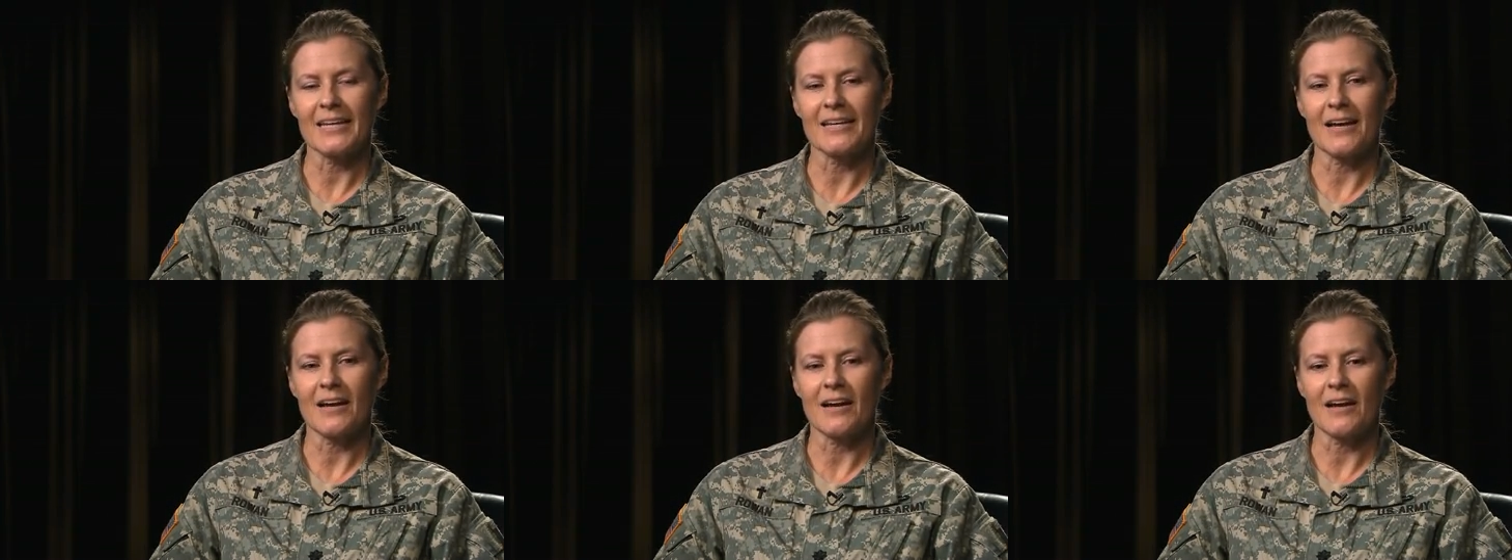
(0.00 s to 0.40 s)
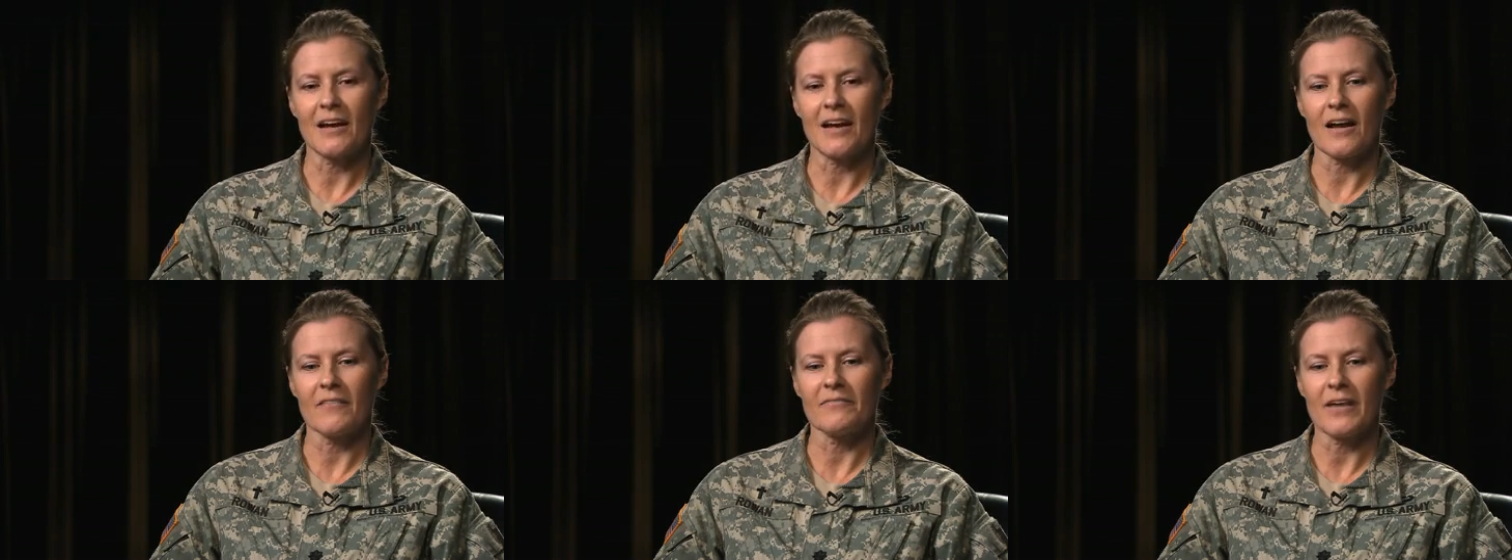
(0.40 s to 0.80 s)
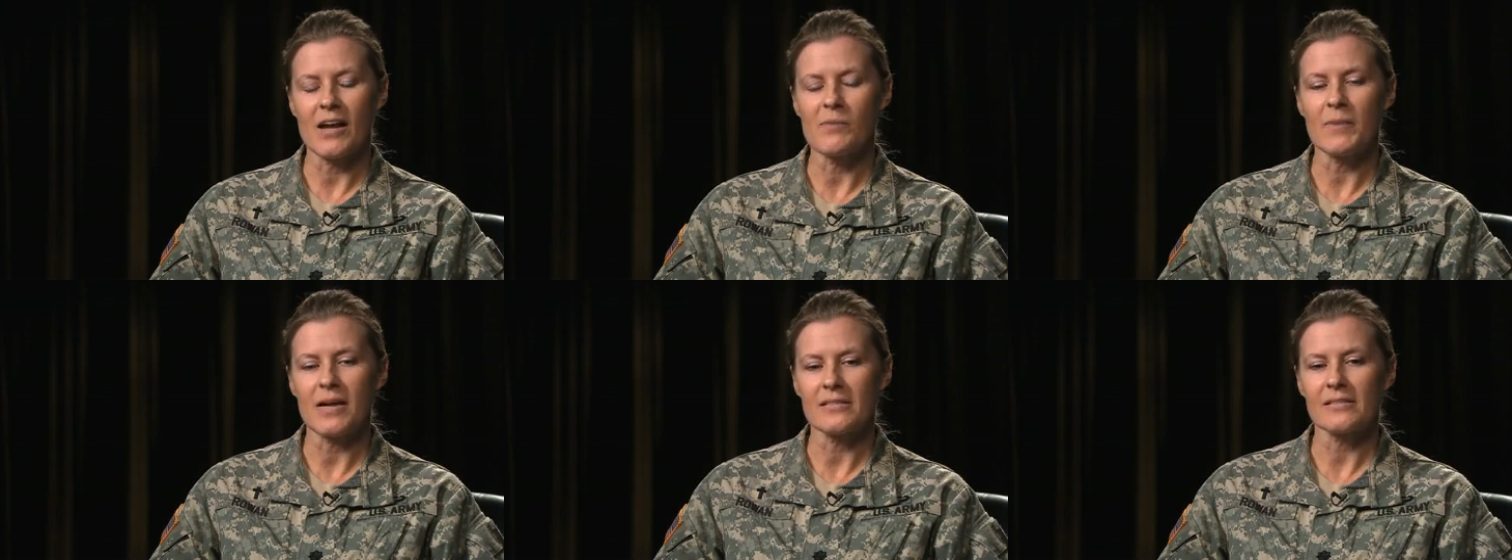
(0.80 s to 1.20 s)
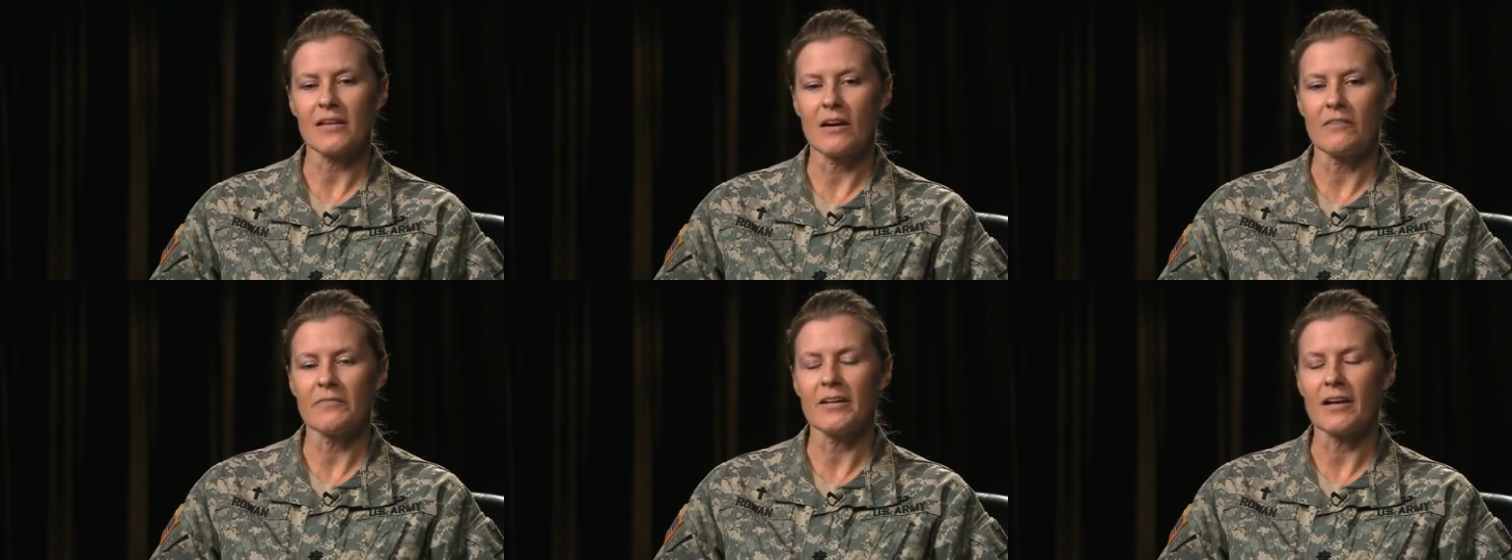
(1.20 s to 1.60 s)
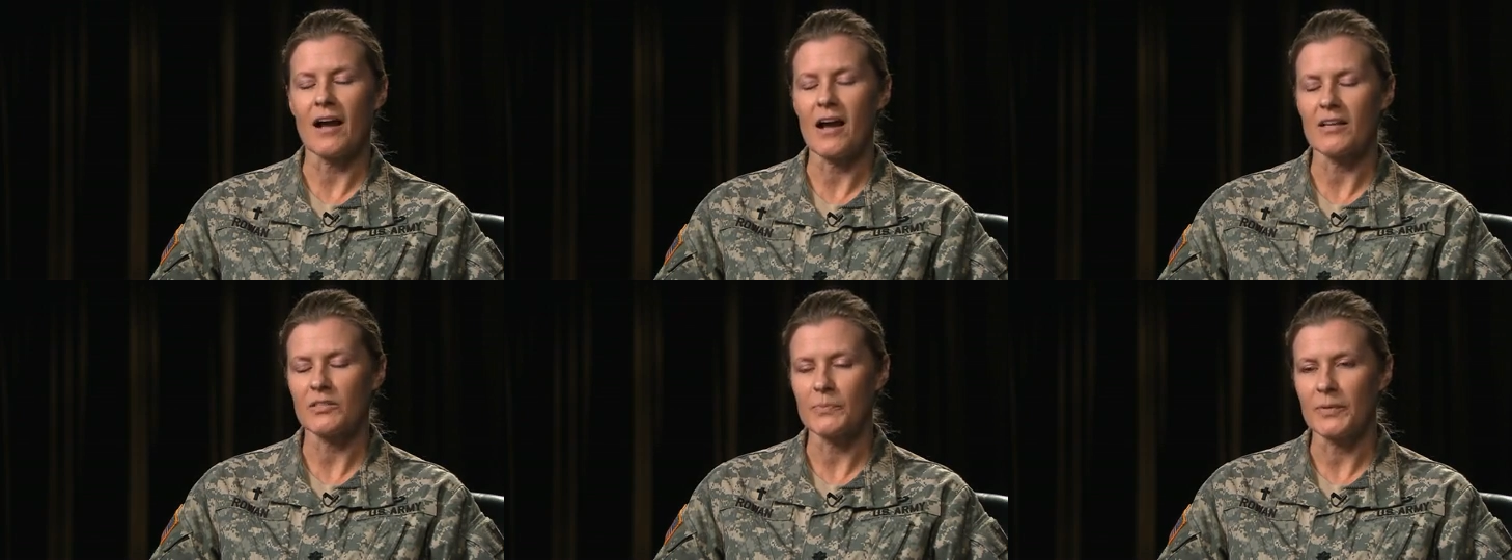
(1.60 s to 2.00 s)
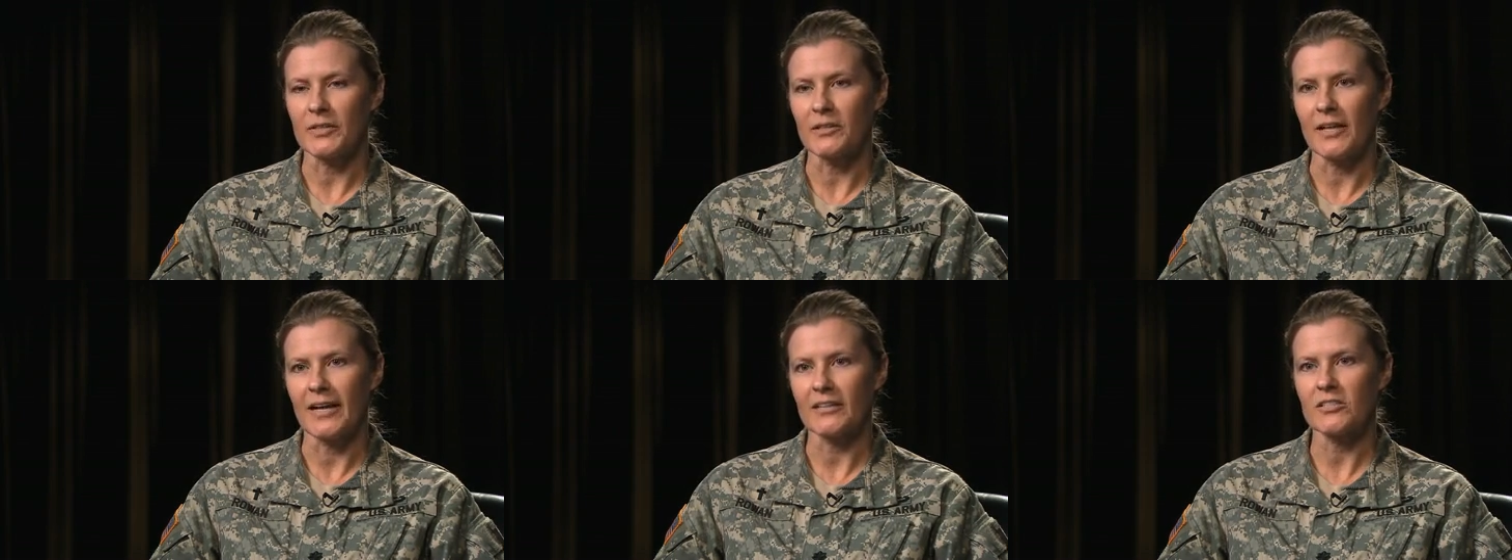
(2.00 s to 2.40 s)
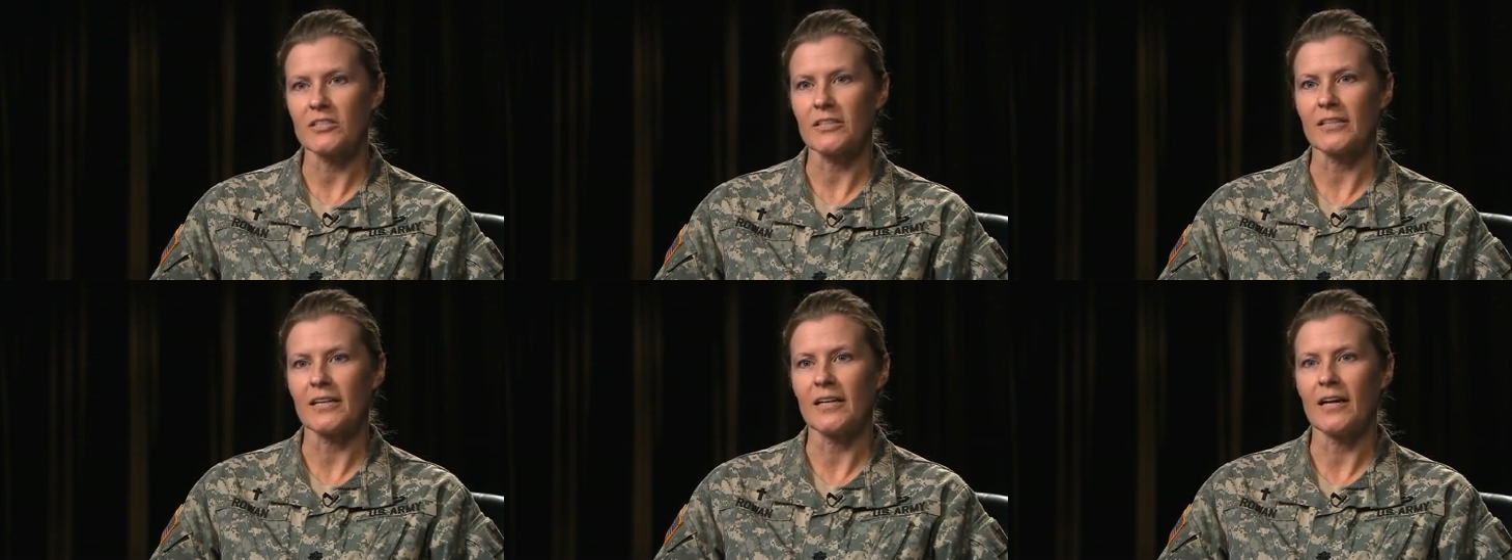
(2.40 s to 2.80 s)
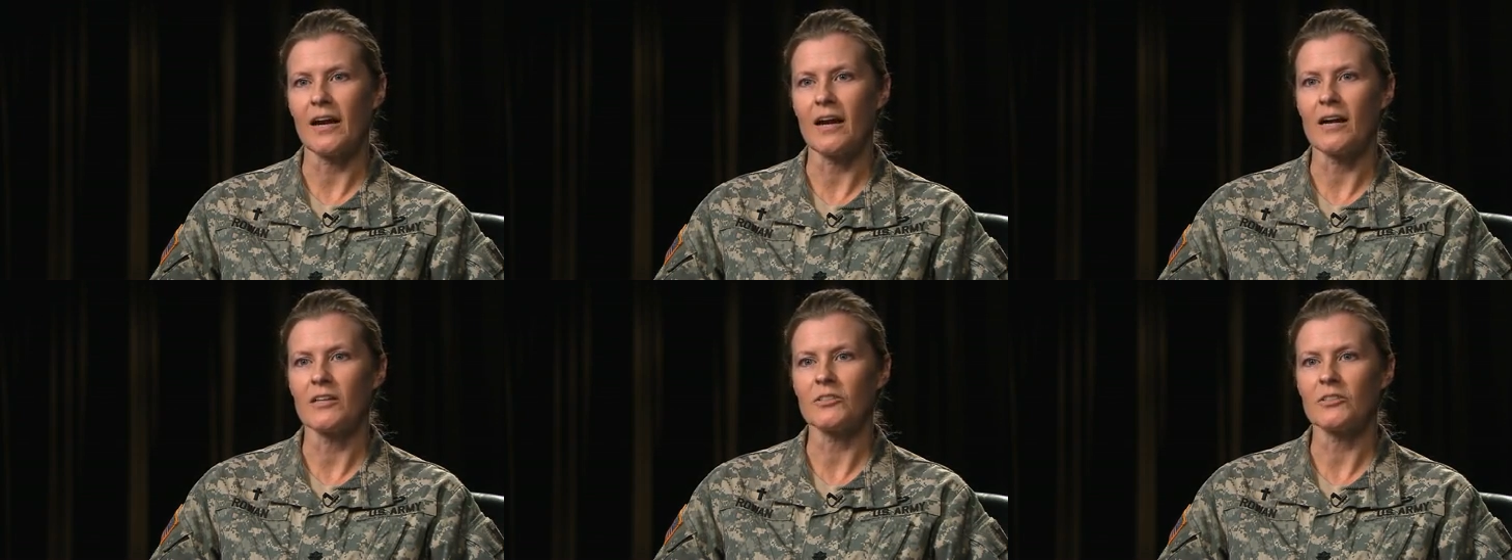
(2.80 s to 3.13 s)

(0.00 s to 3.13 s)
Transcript: and I found myself in a hospital, actually,